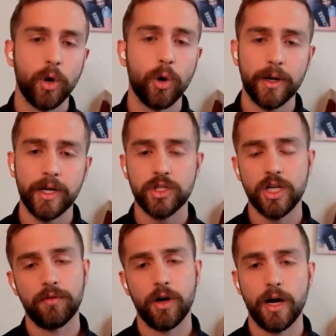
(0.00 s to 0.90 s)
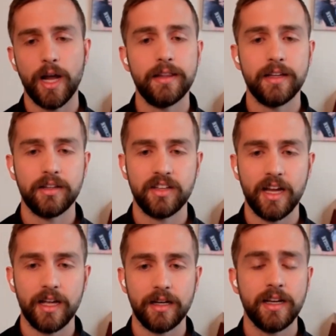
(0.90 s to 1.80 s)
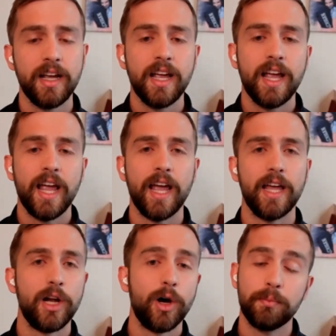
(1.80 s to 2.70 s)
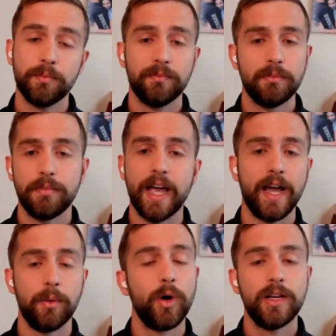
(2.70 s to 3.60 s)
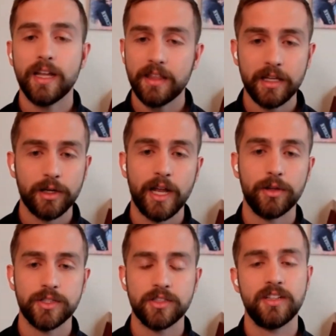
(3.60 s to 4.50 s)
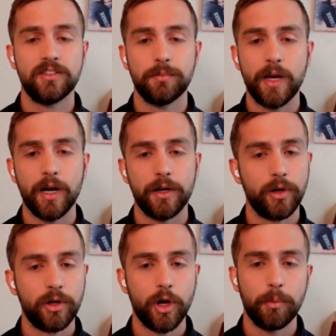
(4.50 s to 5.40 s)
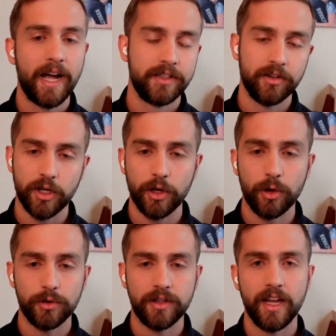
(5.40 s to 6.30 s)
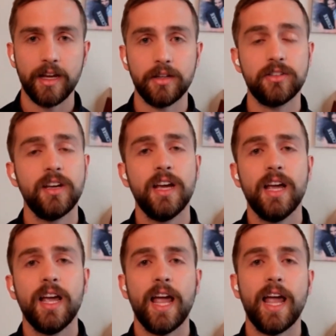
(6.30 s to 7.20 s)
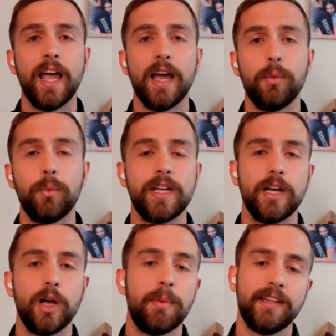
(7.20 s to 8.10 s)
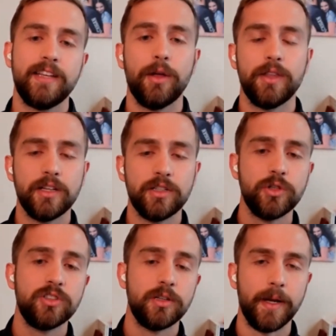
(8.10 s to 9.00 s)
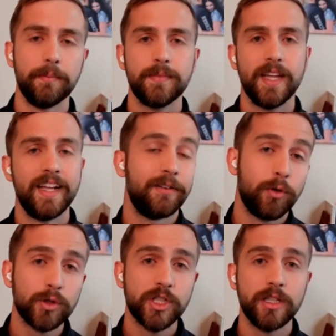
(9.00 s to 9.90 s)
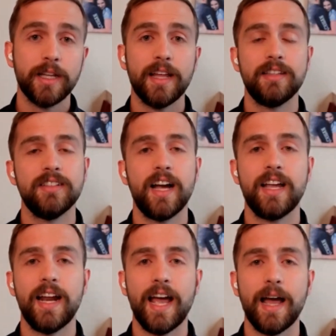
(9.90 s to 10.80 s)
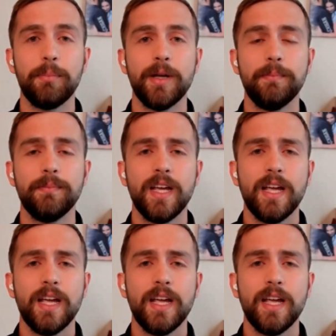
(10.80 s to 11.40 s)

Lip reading: Or we shove our head in the sand and hope that one day the internet will just disappear and it'll go back to the good old days and we can go back to how things used to be. And unfortunately, that's not going to happen.